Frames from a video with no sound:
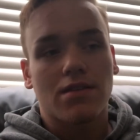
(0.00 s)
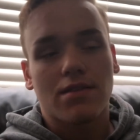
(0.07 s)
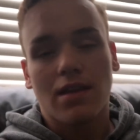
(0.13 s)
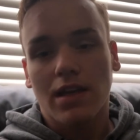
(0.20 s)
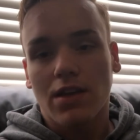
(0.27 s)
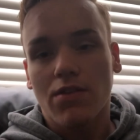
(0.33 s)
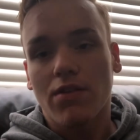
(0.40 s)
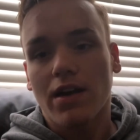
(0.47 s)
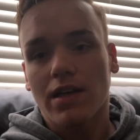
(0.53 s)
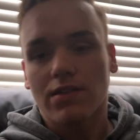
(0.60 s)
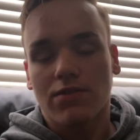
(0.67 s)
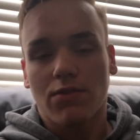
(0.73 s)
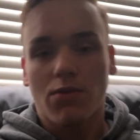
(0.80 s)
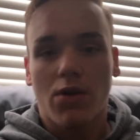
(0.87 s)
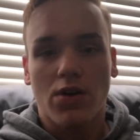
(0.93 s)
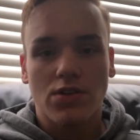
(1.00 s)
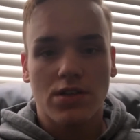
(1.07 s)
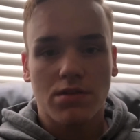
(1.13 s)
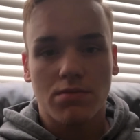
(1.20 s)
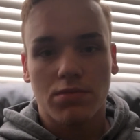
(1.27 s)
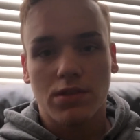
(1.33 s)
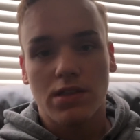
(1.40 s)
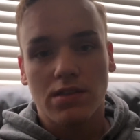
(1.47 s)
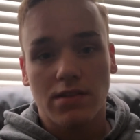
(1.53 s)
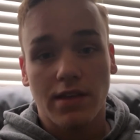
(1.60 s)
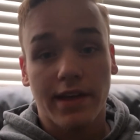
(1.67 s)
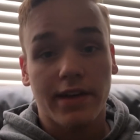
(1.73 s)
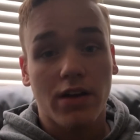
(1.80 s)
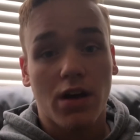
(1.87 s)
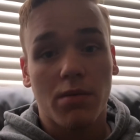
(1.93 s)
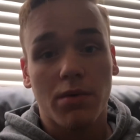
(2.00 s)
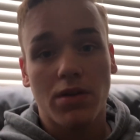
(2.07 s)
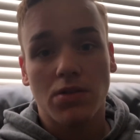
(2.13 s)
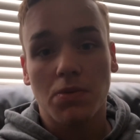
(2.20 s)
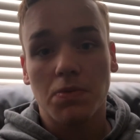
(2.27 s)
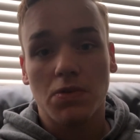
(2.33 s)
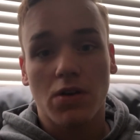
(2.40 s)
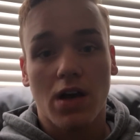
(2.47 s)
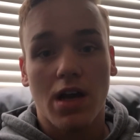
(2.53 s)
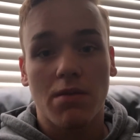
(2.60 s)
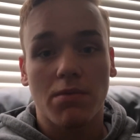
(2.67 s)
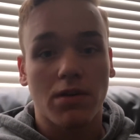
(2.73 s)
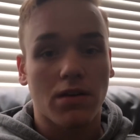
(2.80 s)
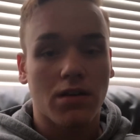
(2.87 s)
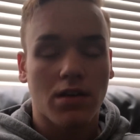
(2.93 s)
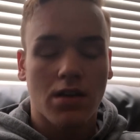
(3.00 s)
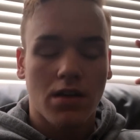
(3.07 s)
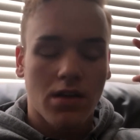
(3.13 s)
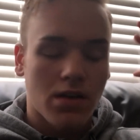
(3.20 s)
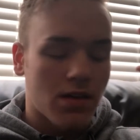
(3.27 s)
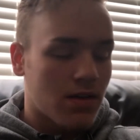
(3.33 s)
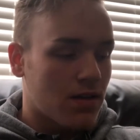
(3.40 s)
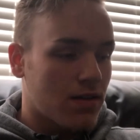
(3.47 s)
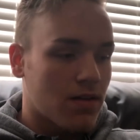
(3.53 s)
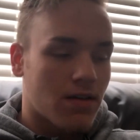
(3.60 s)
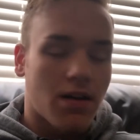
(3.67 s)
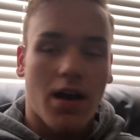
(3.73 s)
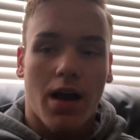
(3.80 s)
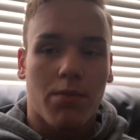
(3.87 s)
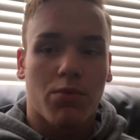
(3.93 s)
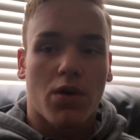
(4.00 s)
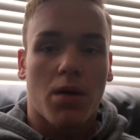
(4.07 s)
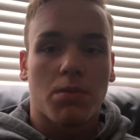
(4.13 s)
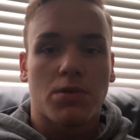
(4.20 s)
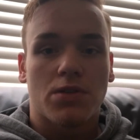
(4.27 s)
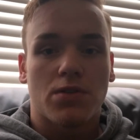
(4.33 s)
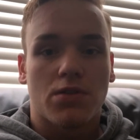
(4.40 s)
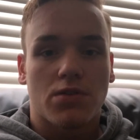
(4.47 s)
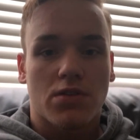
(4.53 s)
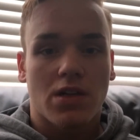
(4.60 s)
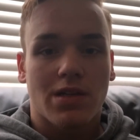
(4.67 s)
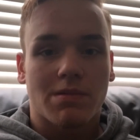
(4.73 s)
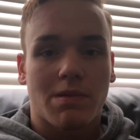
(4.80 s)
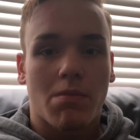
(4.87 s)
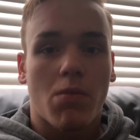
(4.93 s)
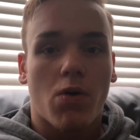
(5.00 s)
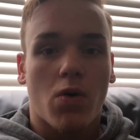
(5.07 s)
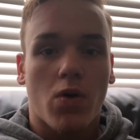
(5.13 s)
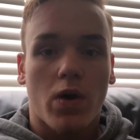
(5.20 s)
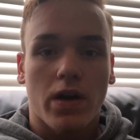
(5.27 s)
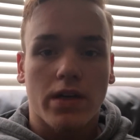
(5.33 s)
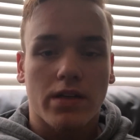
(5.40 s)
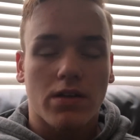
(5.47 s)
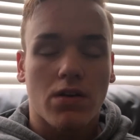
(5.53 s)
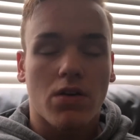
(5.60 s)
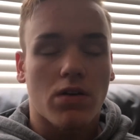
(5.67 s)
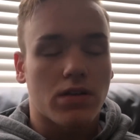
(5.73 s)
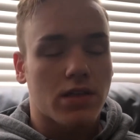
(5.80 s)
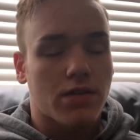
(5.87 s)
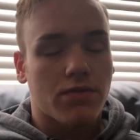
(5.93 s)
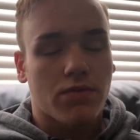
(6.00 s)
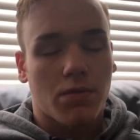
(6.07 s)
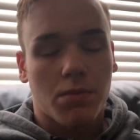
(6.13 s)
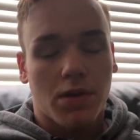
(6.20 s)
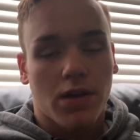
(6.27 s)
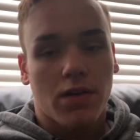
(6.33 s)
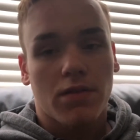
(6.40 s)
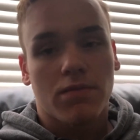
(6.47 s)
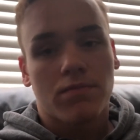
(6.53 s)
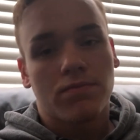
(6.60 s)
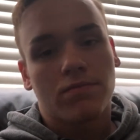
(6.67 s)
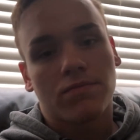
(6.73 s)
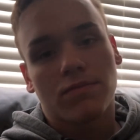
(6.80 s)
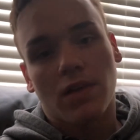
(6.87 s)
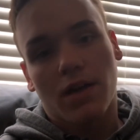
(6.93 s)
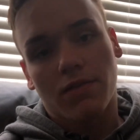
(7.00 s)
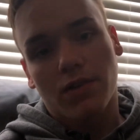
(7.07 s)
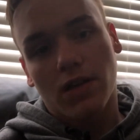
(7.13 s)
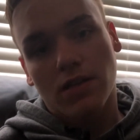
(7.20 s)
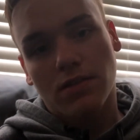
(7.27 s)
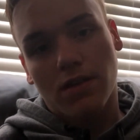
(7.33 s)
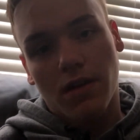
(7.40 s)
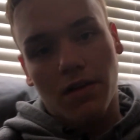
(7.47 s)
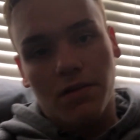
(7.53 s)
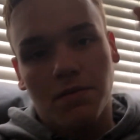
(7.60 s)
Thank you guys for watching. Please like, comment, and subscribe, and I promise you there's going to be more content from here. Have a nice day.